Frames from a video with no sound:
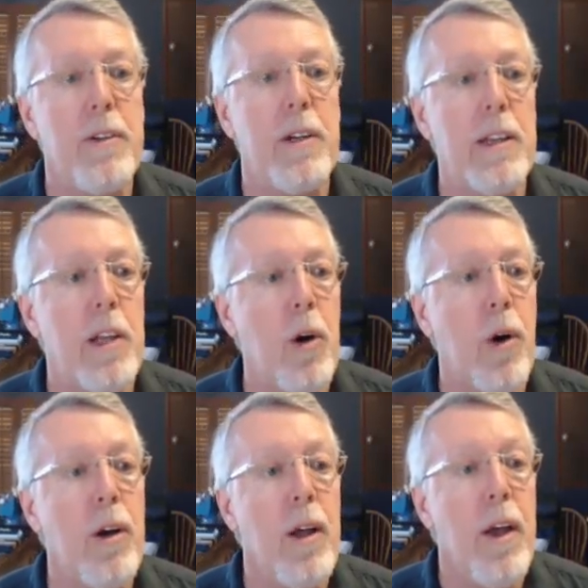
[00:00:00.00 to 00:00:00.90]
You get
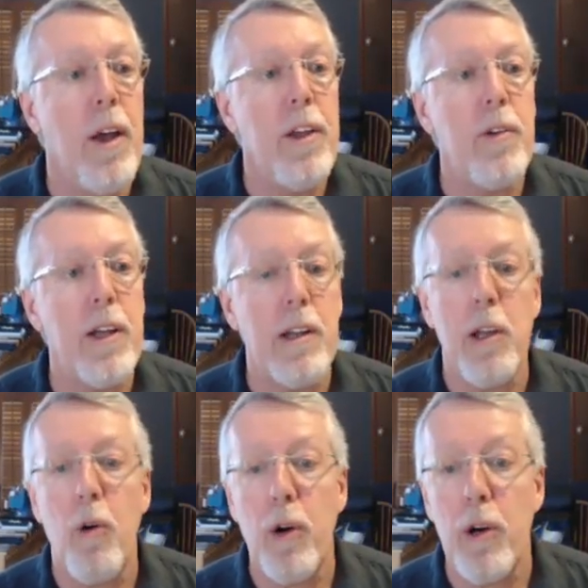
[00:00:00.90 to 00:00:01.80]
lower, you get a
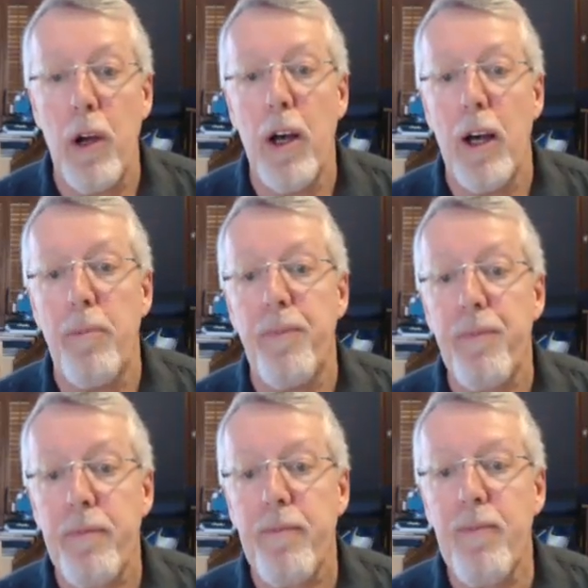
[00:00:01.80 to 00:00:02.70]
lower
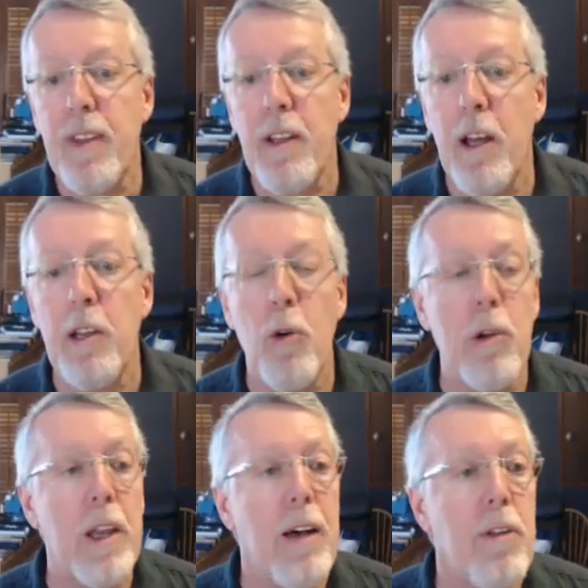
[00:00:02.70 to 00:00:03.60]

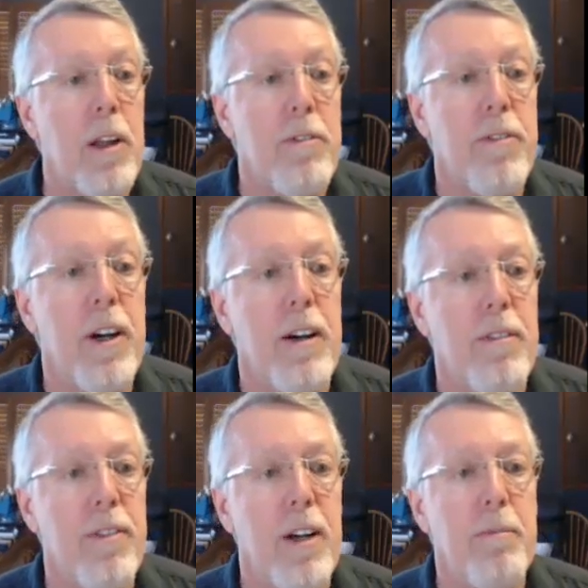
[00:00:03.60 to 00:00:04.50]
level
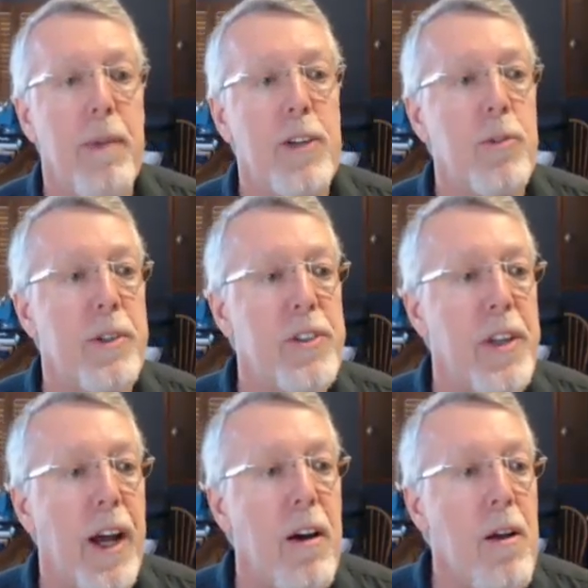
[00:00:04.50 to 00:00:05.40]
of measurements
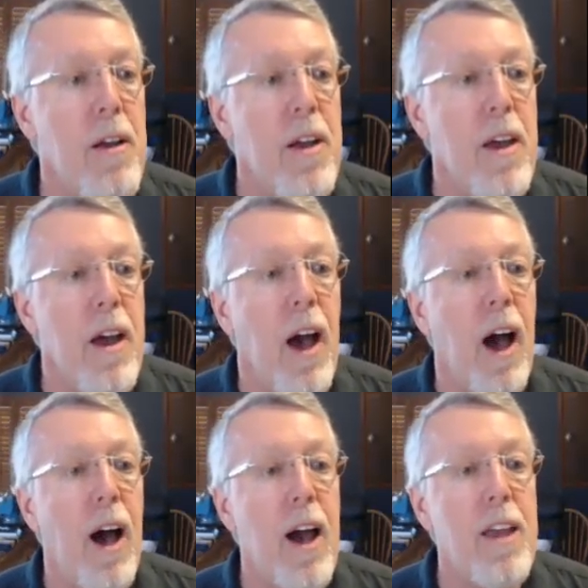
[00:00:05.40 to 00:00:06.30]
there.
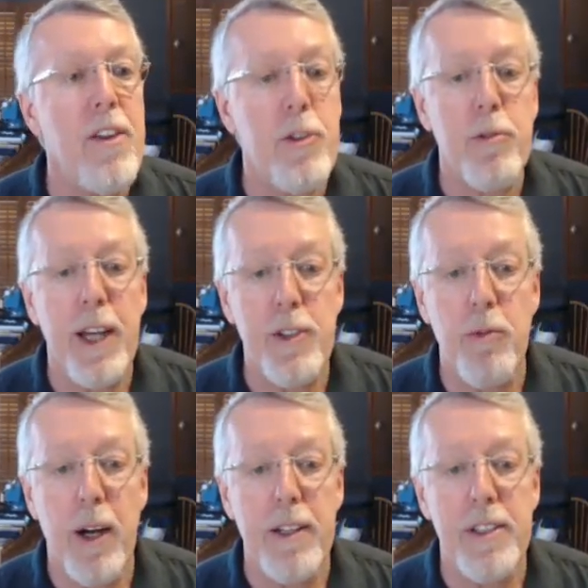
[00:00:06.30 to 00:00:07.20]
And this creates
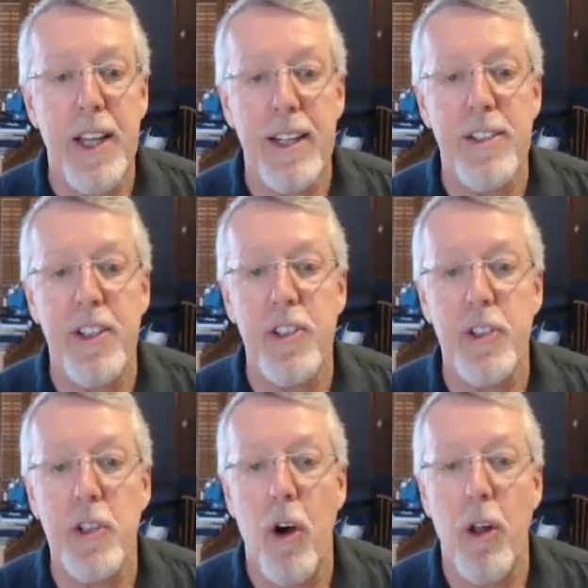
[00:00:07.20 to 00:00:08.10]
what
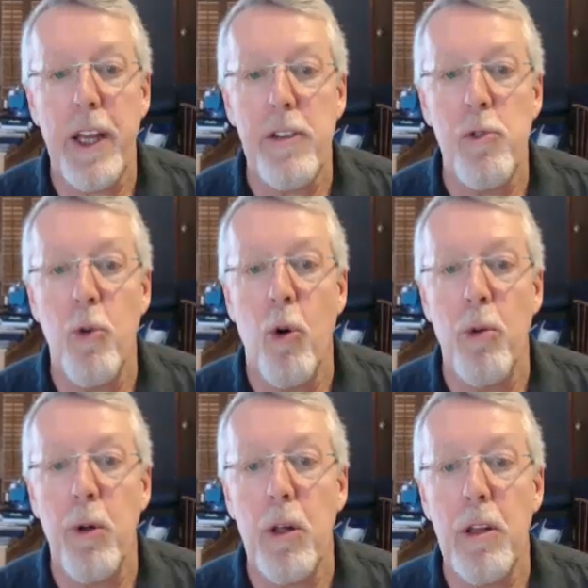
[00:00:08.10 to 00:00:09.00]
statisticians call a
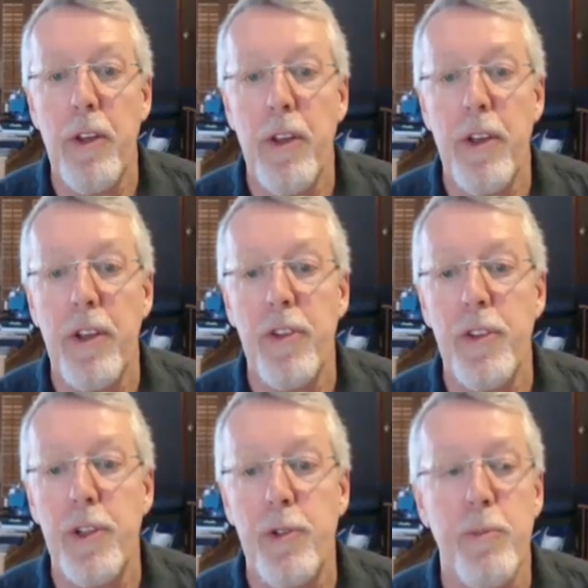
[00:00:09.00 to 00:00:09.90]
normal
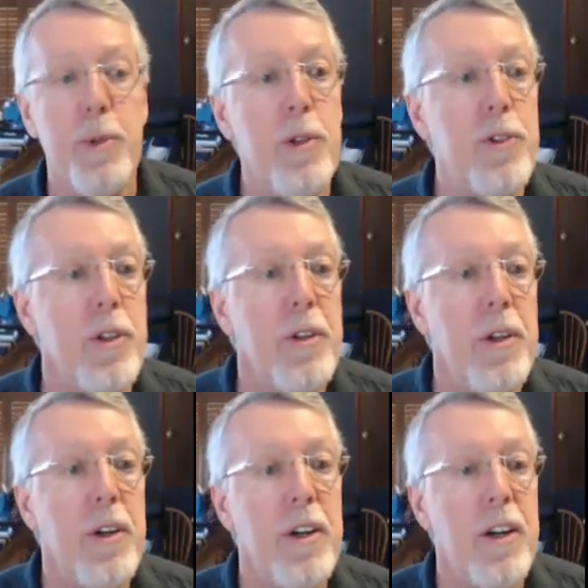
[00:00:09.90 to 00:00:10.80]
distribution
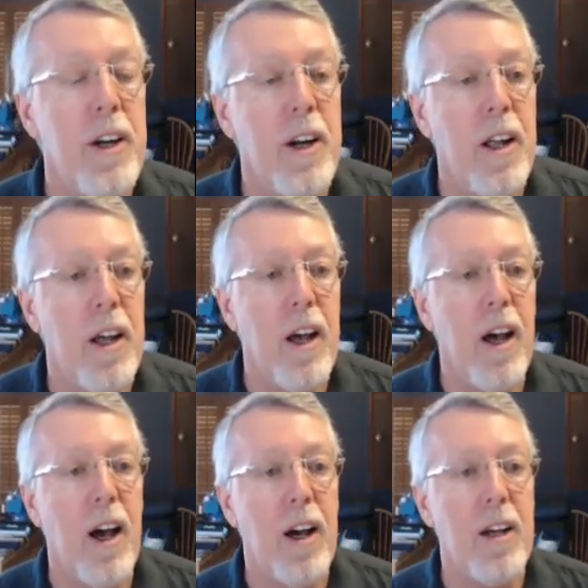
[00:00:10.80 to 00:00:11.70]

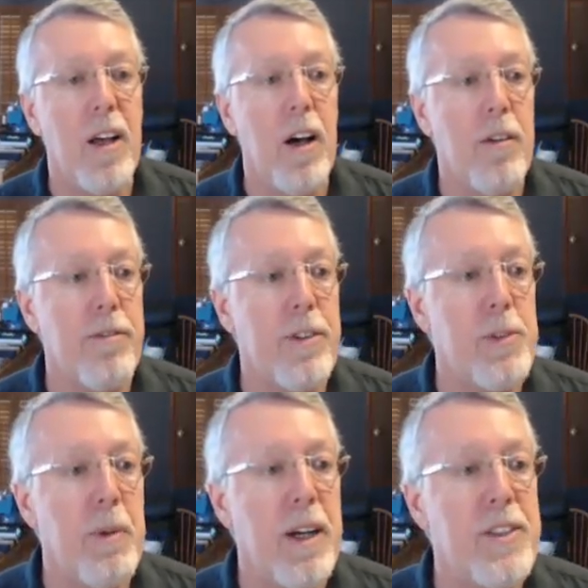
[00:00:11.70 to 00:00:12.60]
of
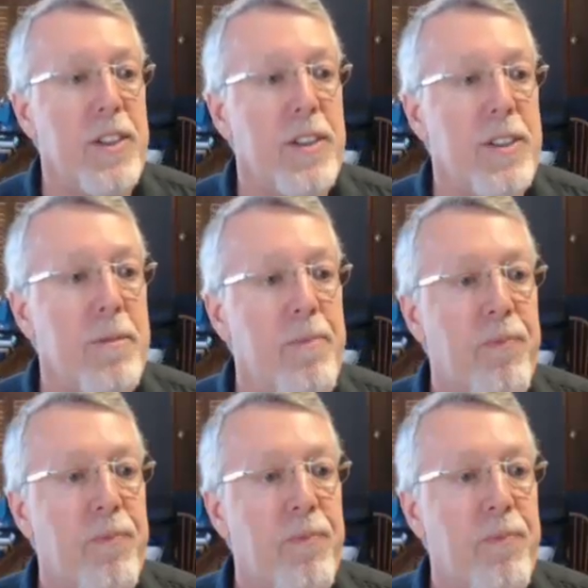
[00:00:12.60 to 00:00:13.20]
responses.